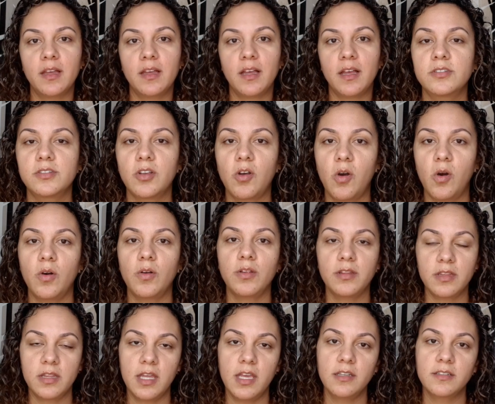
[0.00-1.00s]
So
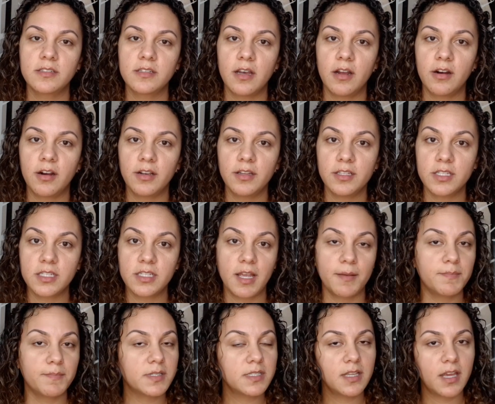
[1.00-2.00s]
these are the
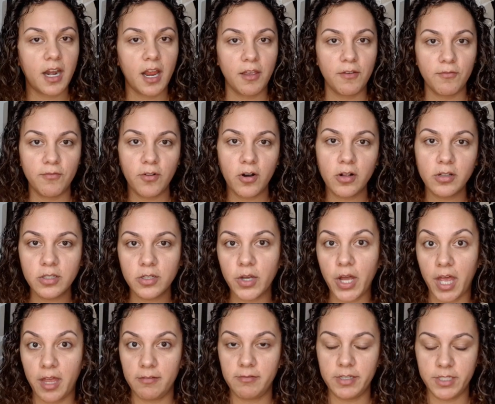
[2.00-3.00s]
steps that I follow
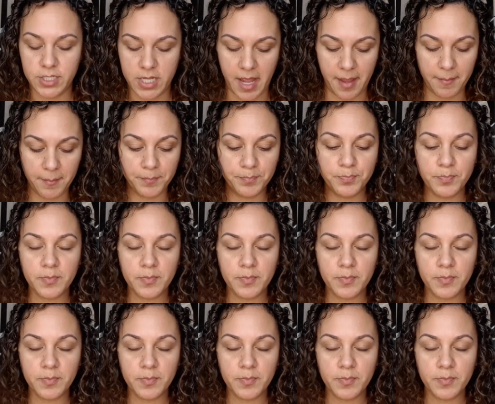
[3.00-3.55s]
every time.